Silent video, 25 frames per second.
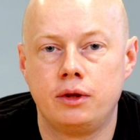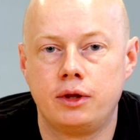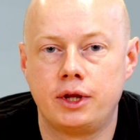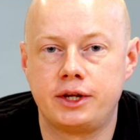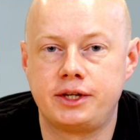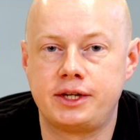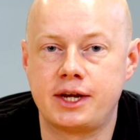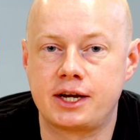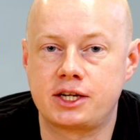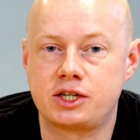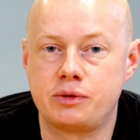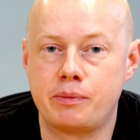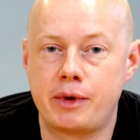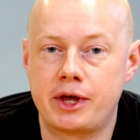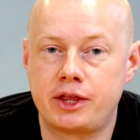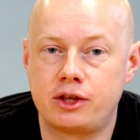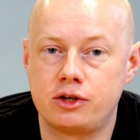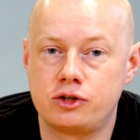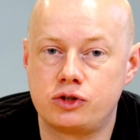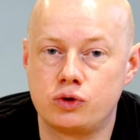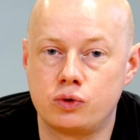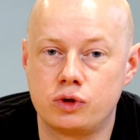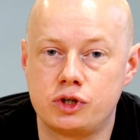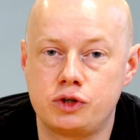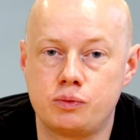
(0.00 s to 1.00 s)
that
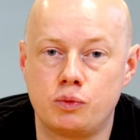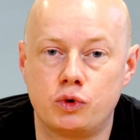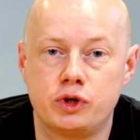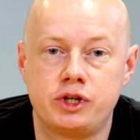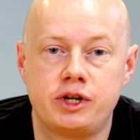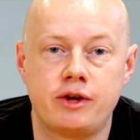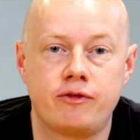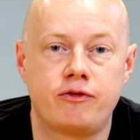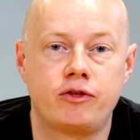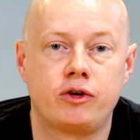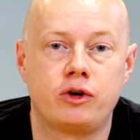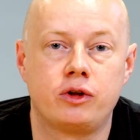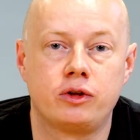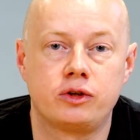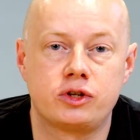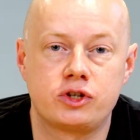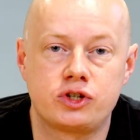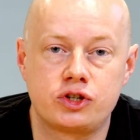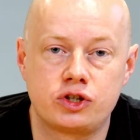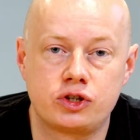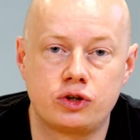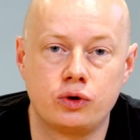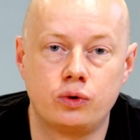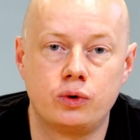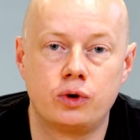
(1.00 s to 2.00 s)
dexamethasone is more difficult to
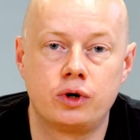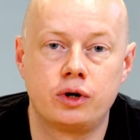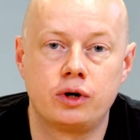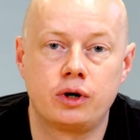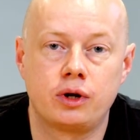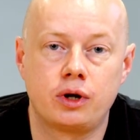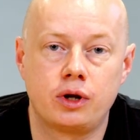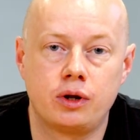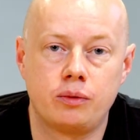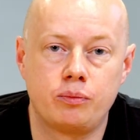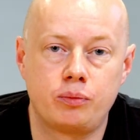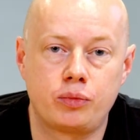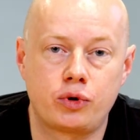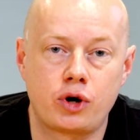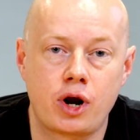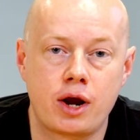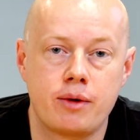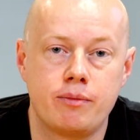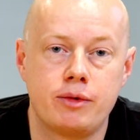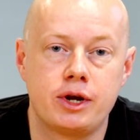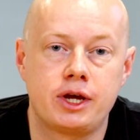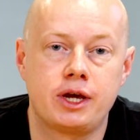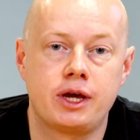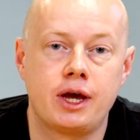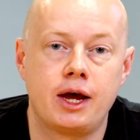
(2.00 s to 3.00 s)
store in
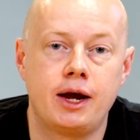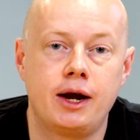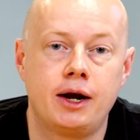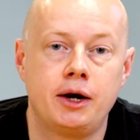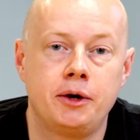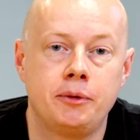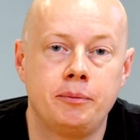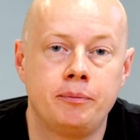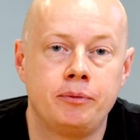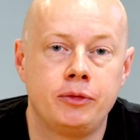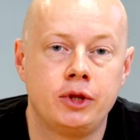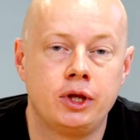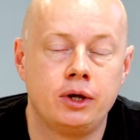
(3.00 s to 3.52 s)
primary care,